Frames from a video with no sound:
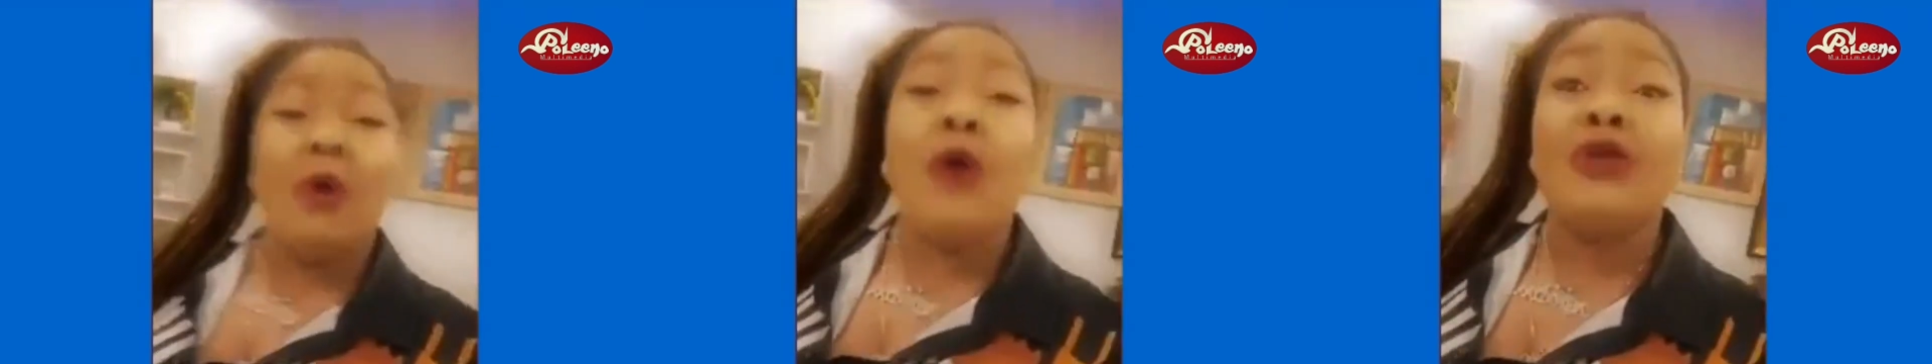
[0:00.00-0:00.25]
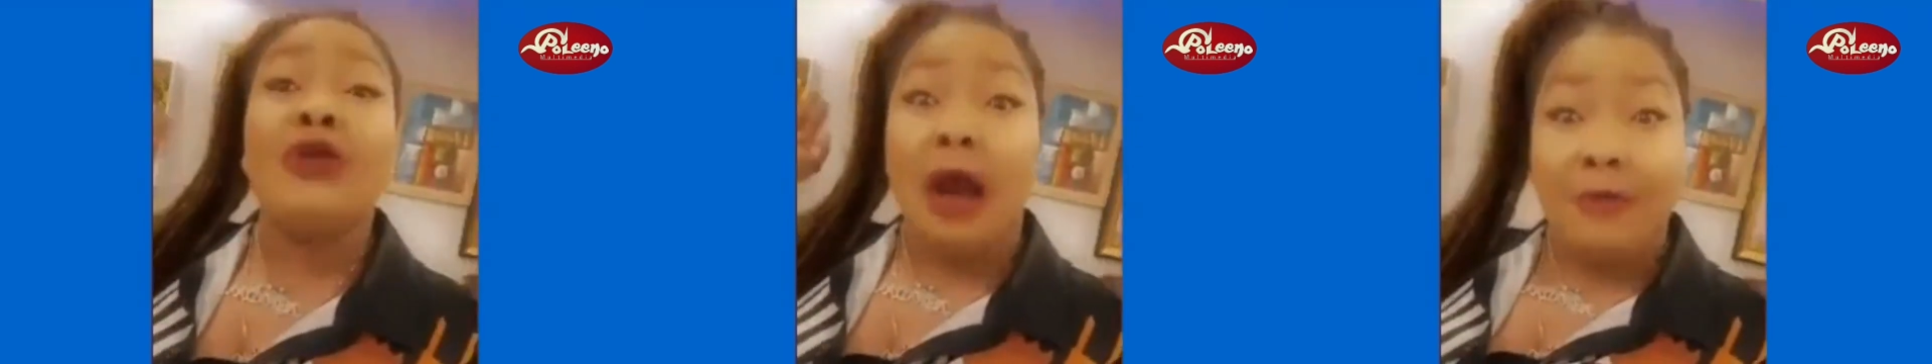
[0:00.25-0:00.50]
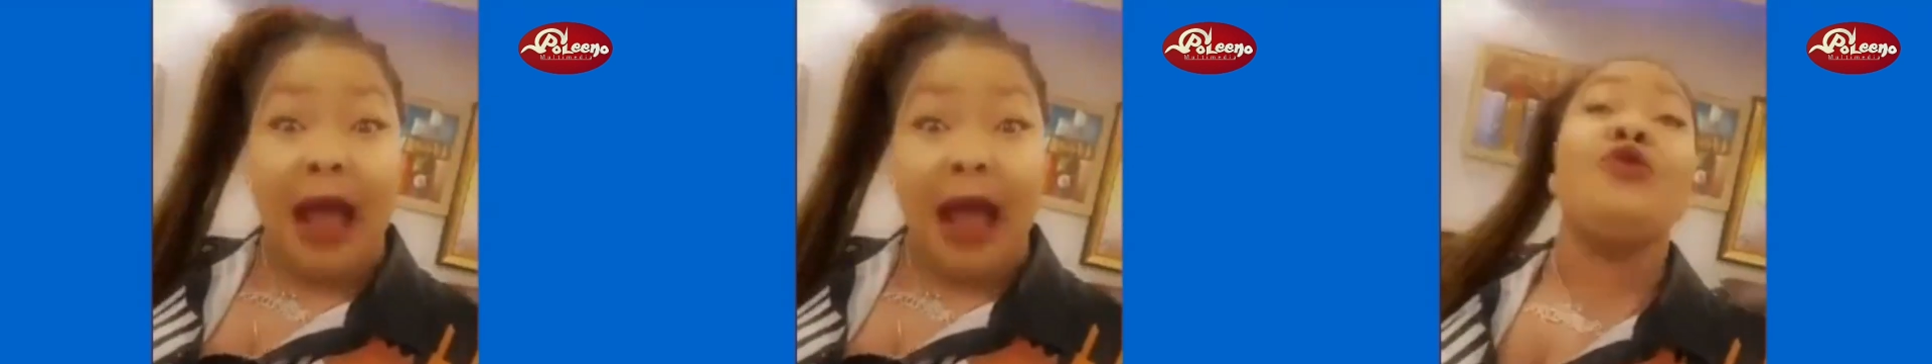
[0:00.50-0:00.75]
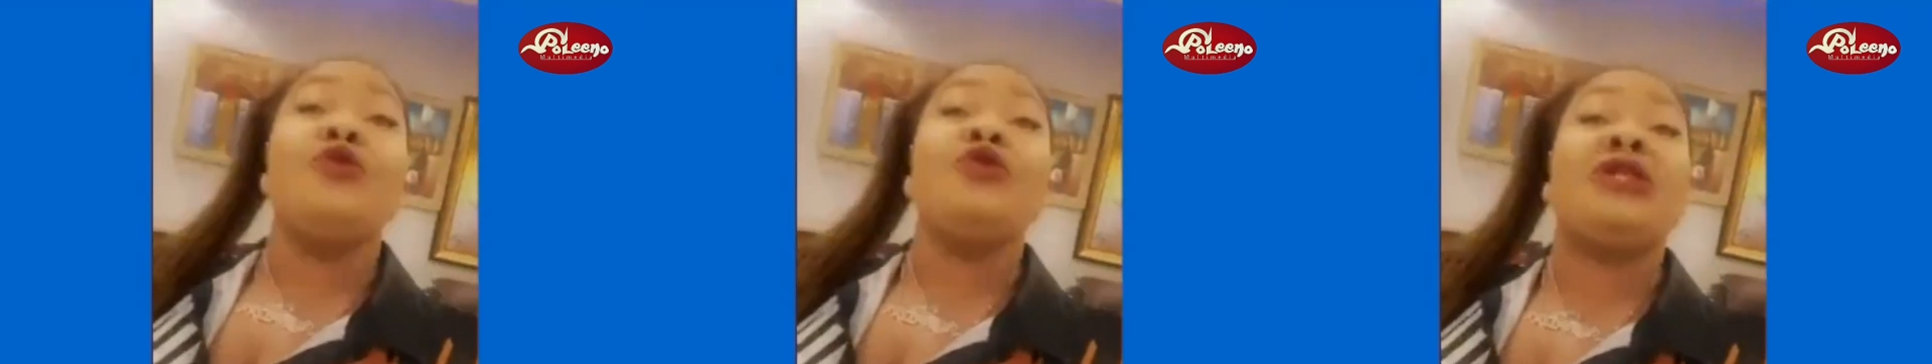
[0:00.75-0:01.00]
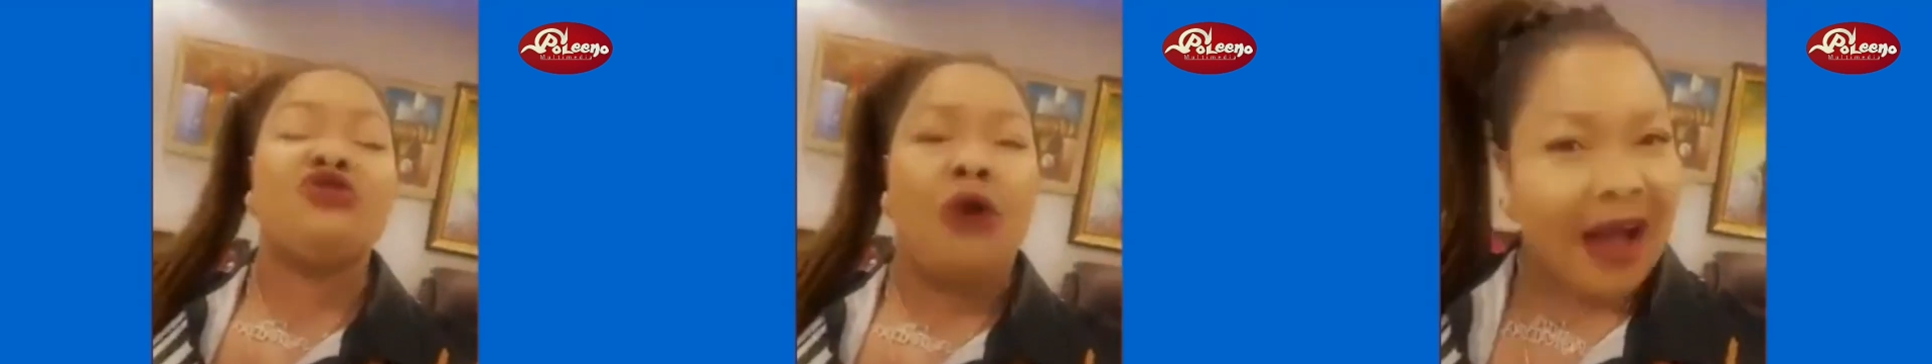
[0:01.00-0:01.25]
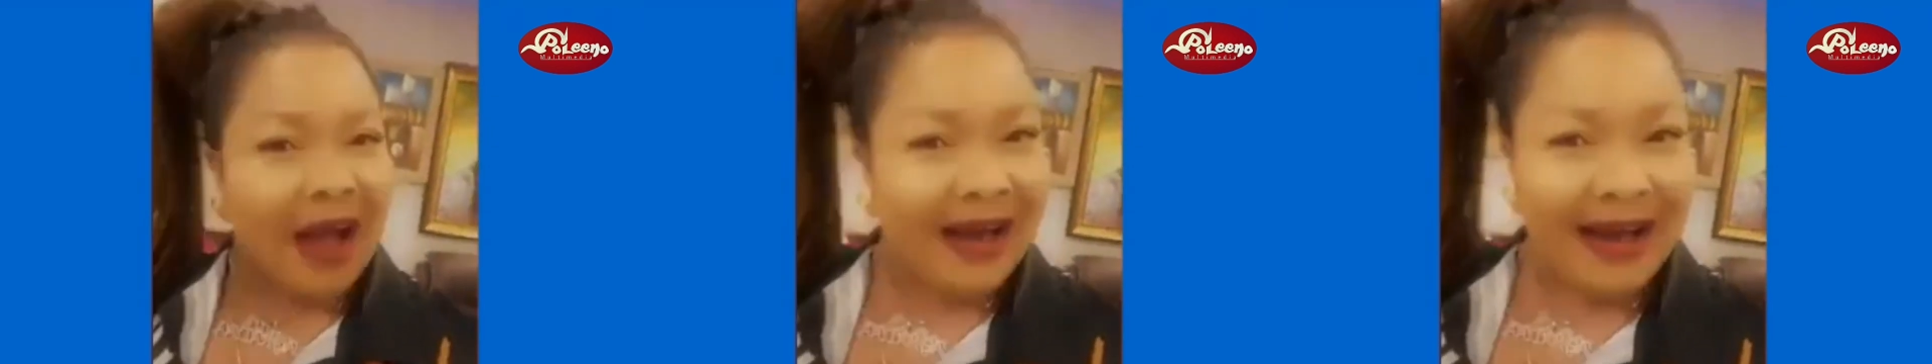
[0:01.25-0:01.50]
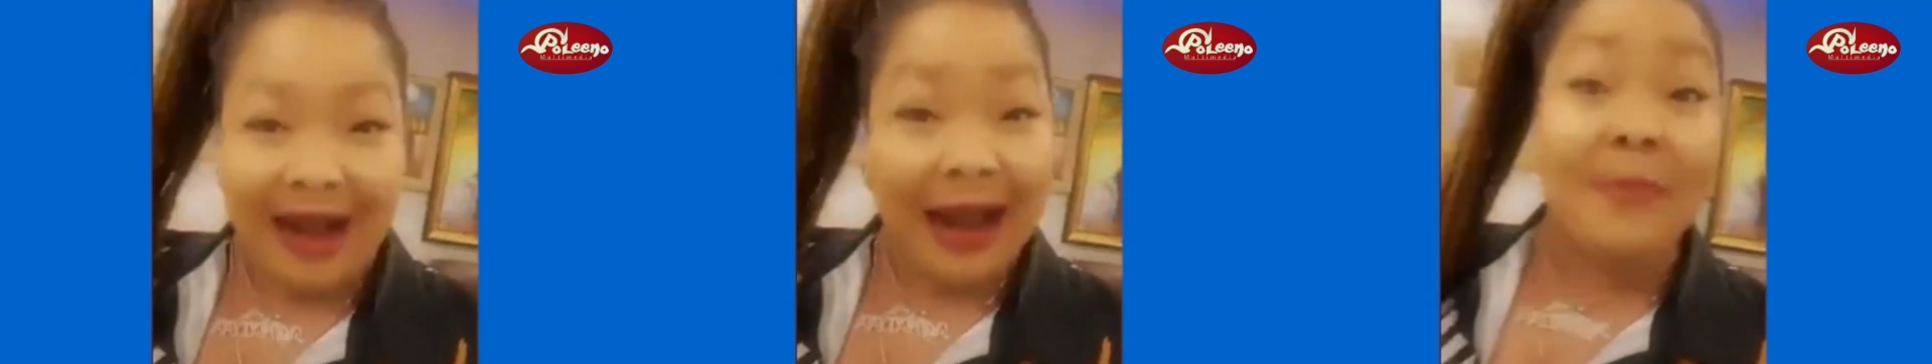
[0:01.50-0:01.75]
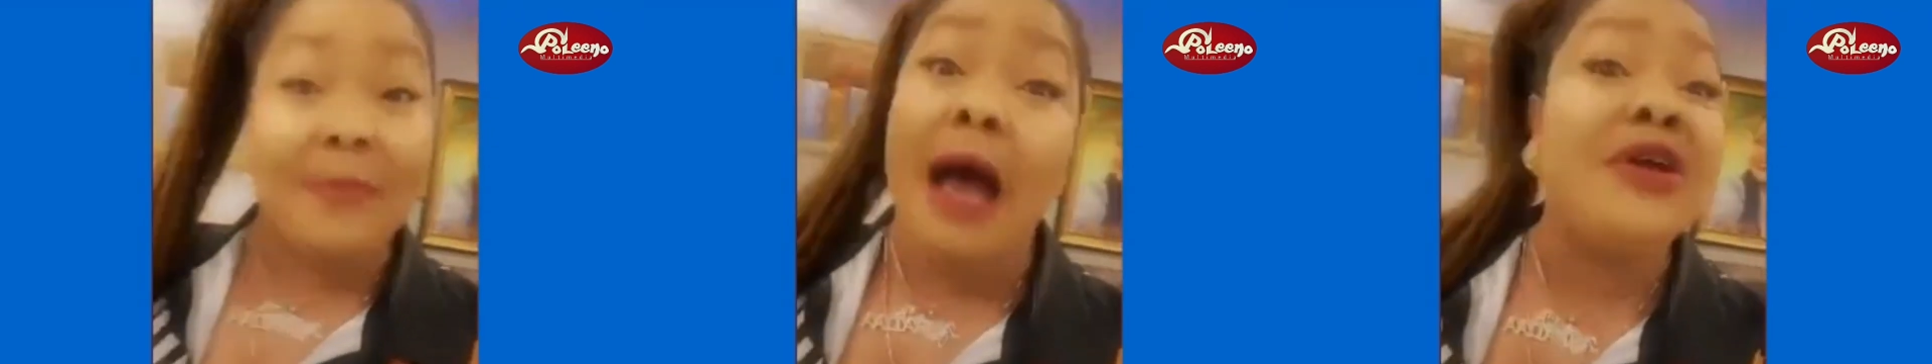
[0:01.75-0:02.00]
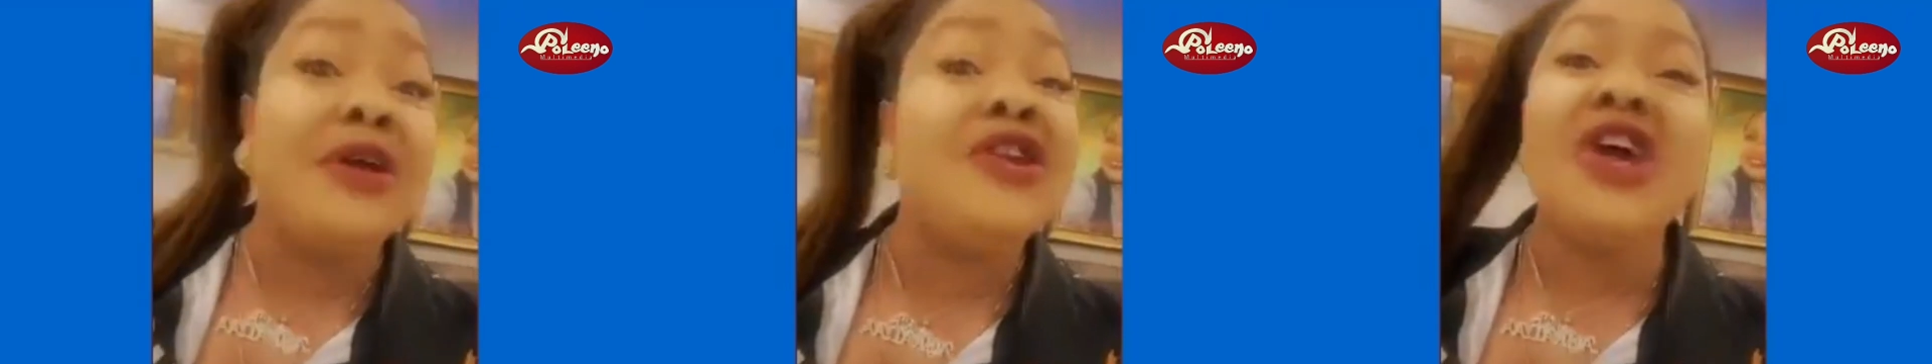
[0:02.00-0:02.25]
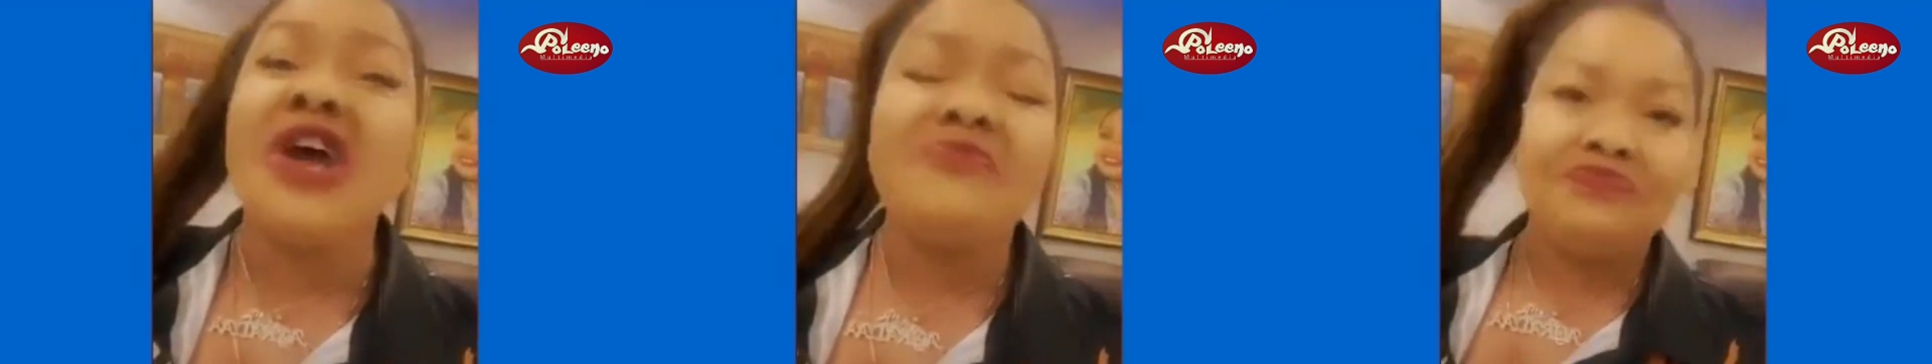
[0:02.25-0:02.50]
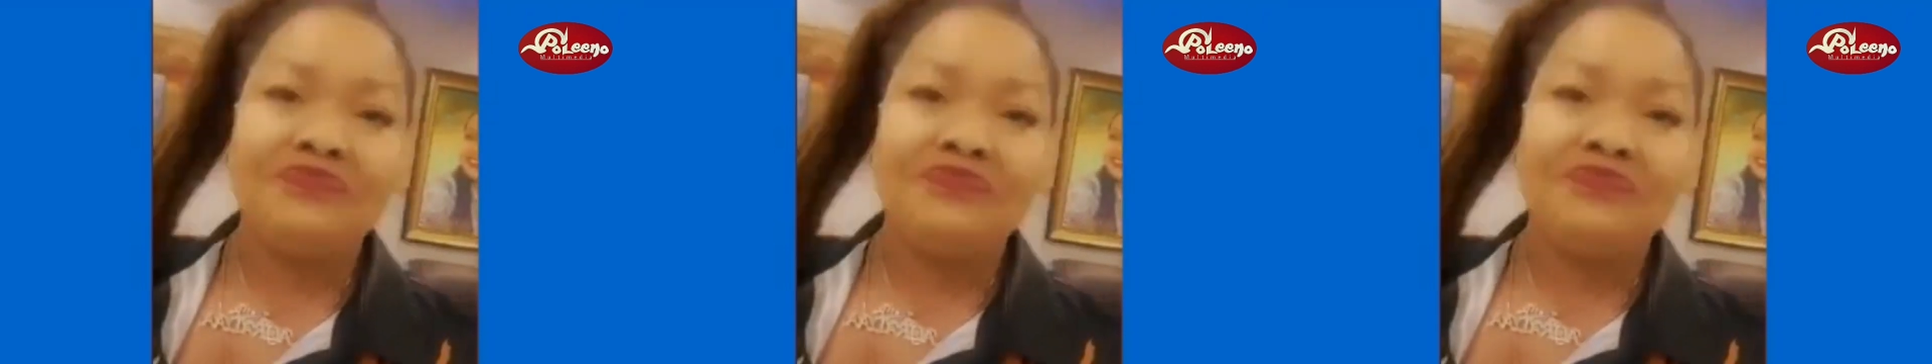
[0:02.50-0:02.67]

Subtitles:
man with the rare beauty of Agradaa. Me amini.